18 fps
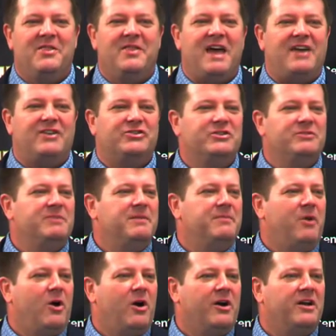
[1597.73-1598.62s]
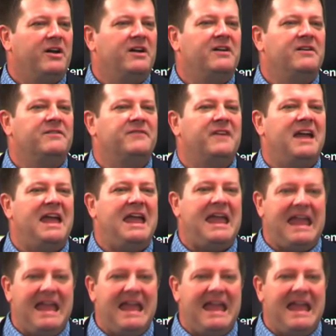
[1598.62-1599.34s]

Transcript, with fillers: that should be part of